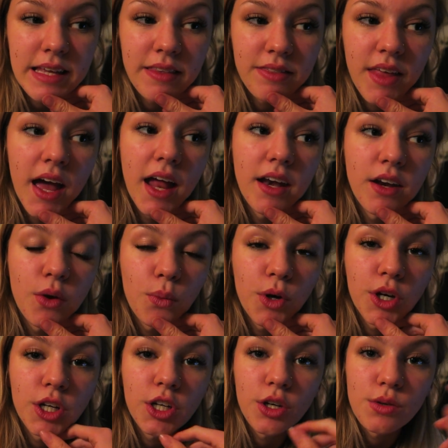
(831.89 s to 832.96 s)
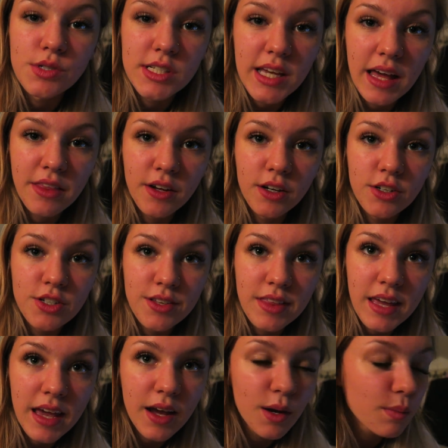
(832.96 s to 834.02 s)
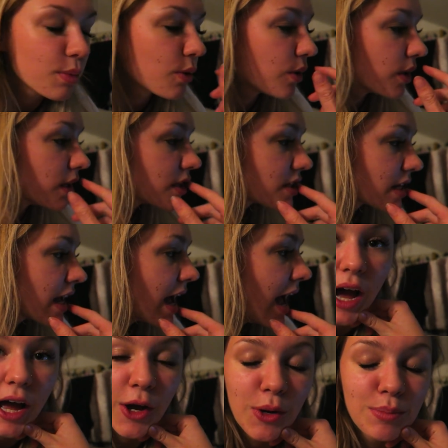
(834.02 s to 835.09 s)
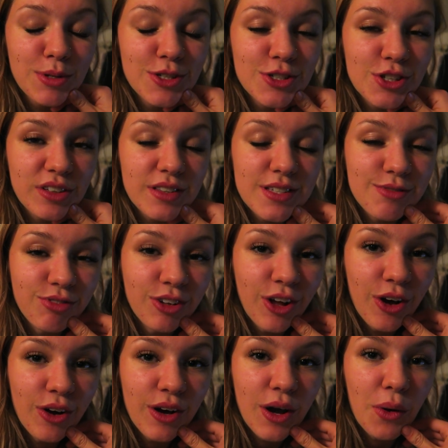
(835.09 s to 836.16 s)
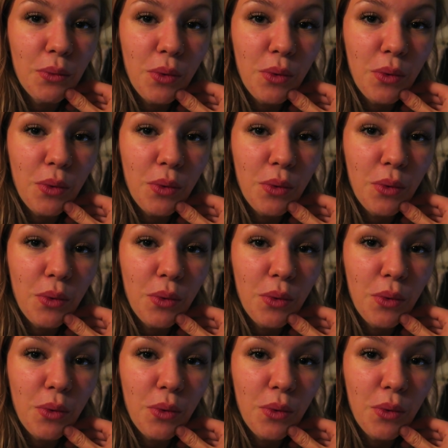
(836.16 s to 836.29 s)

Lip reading: and then we're gonna go together to the airport. I hope you enjoyed this vlog.